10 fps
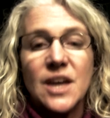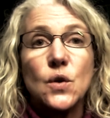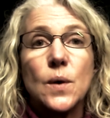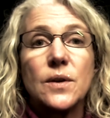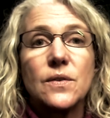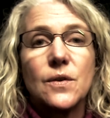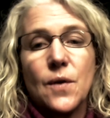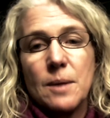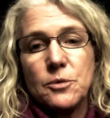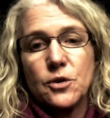You enter the
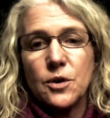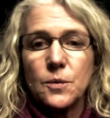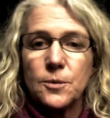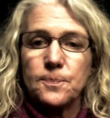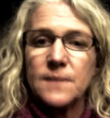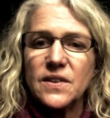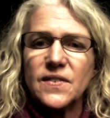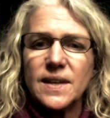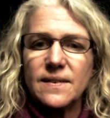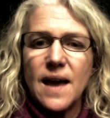cramped jury room. You
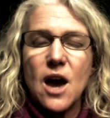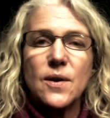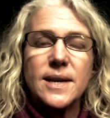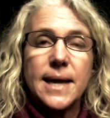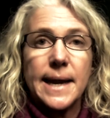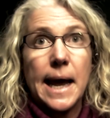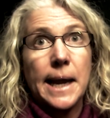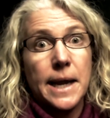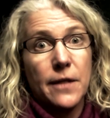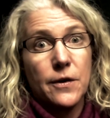sit down in yet
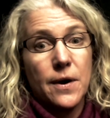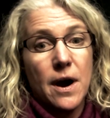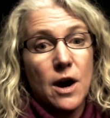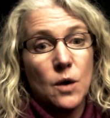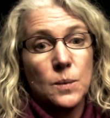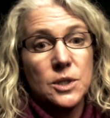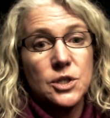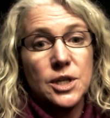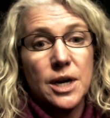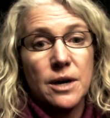another hard wooden
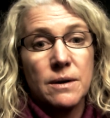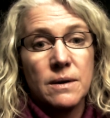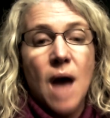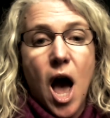chair.